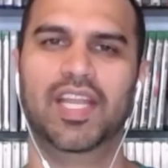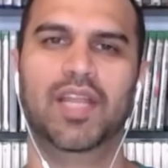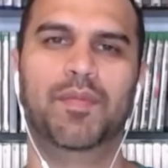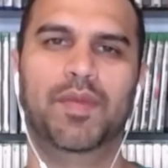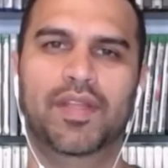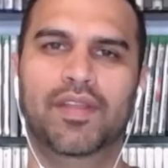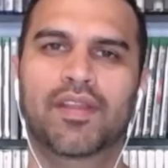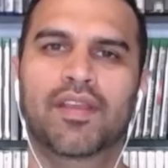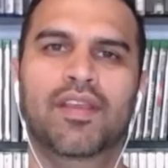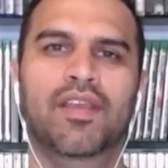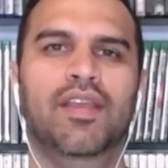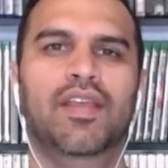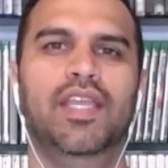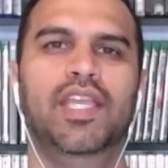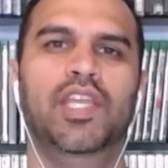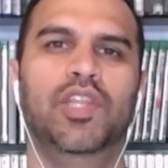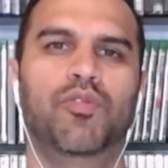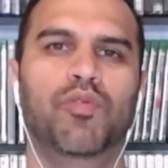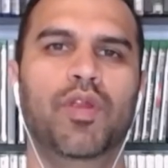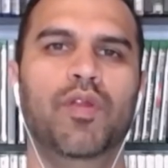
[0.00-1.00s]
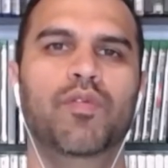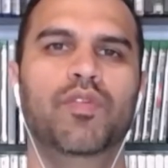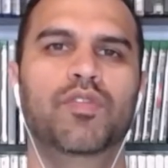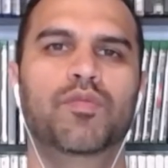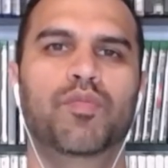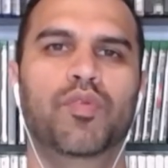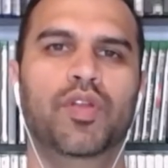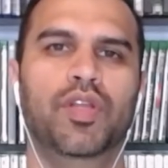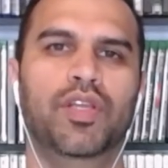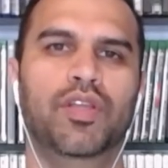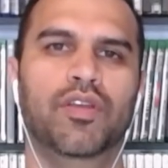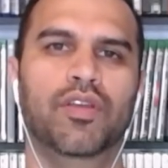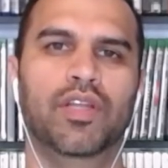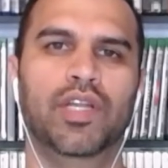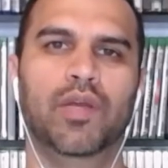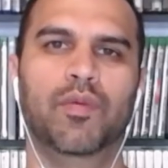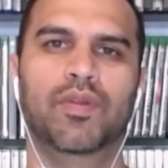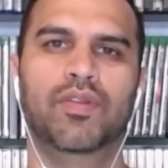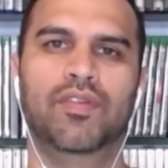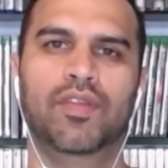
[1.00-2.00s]
I mean, E3 was pretty good.
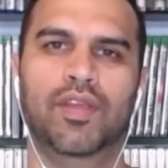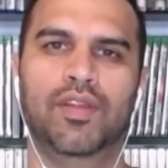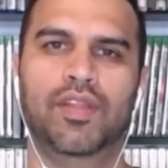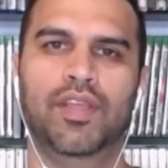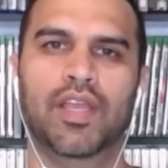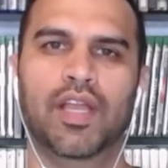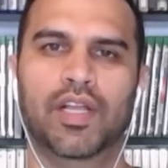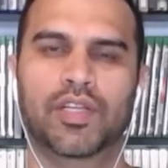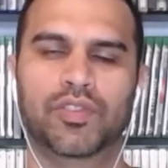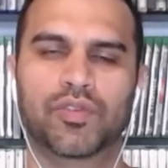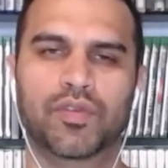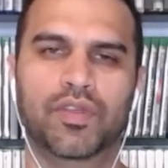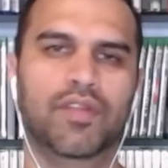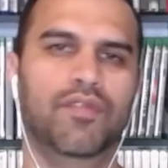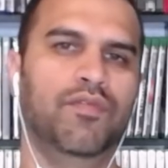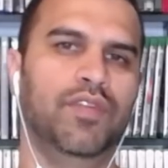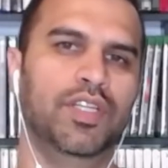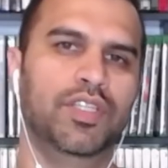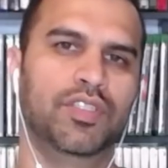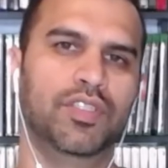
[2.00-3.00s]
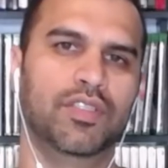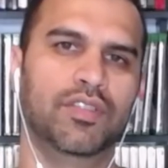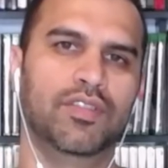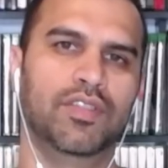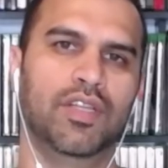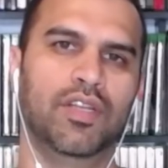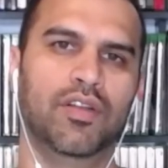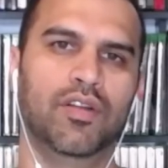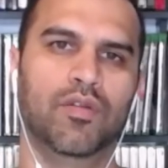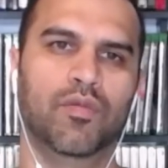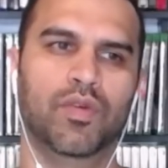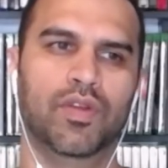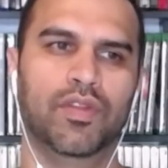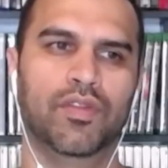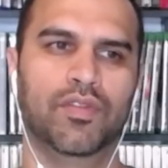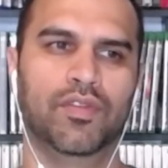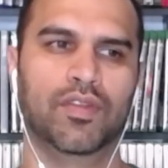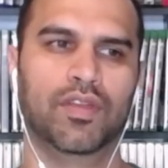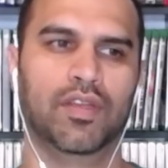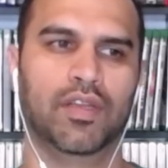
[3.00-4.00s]
I would say the actual convention center
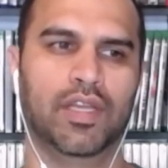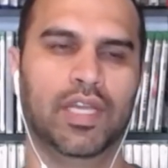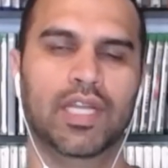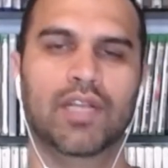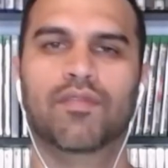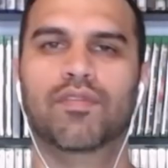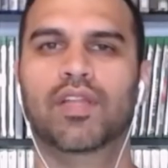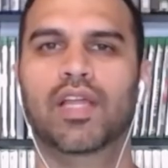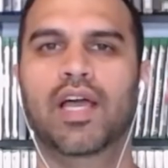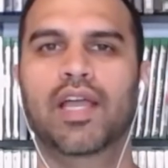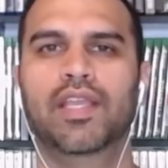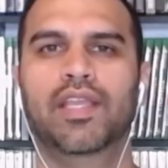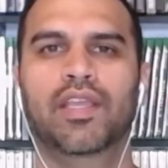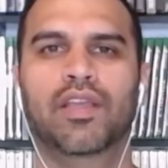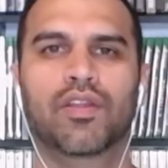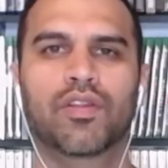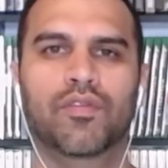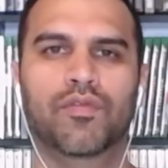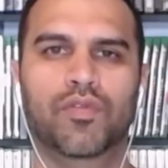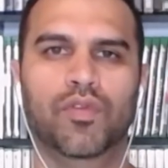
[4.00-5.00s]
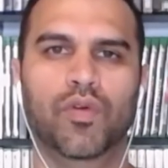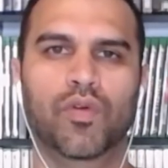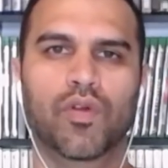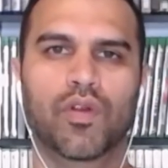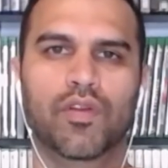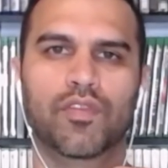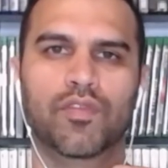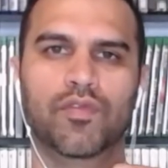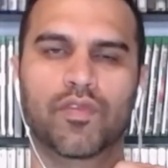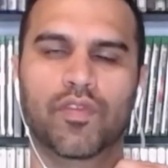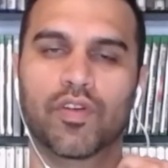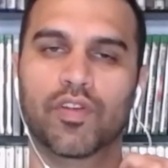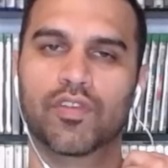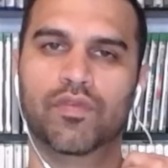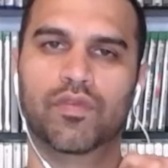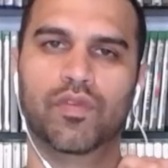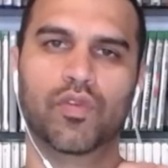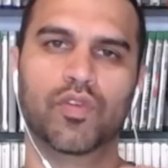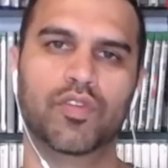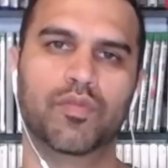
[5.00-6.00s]
was kind of lacking on the floor as far as
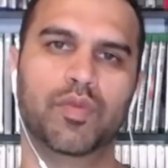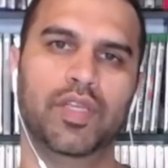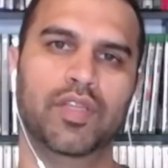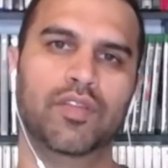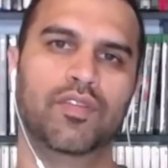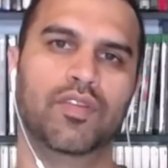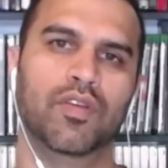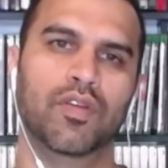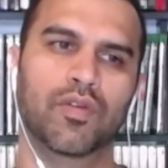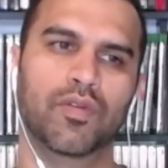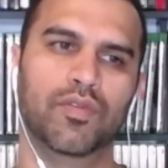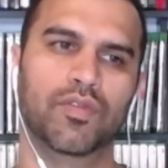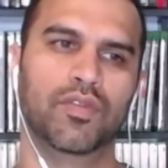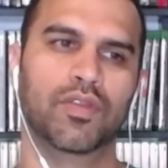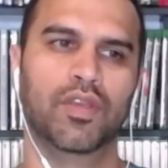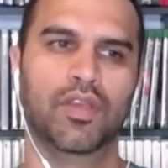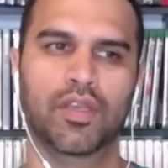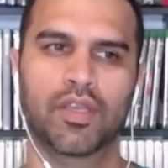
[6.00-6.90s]
floor space goes.